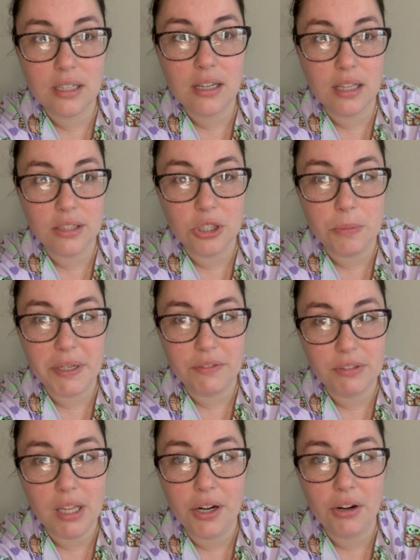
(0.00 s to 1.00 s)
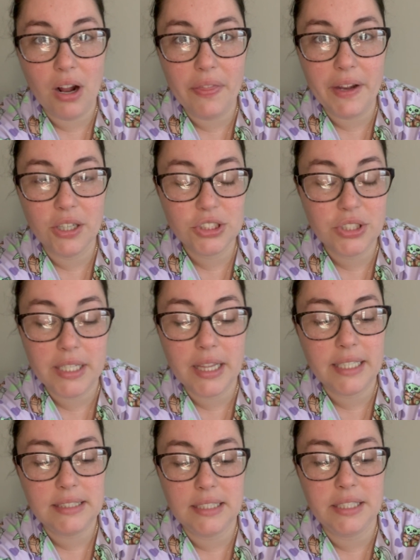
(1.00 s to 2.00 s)
a little bit of clutter on there, so I'd
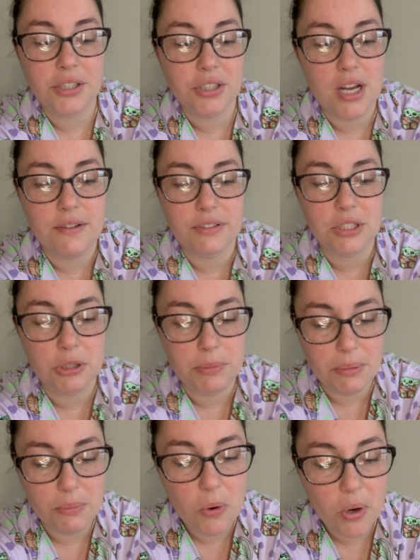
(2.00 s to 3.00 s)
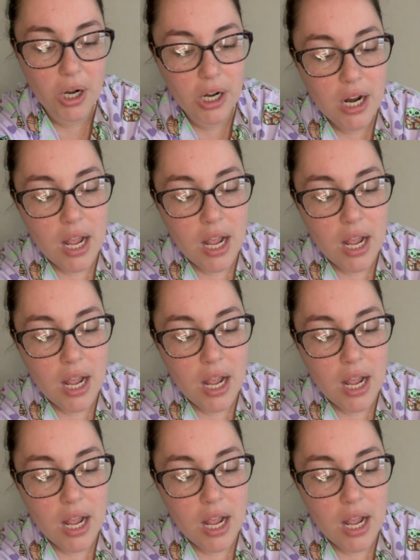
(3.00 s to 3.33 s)
like to clear it off a little bit more.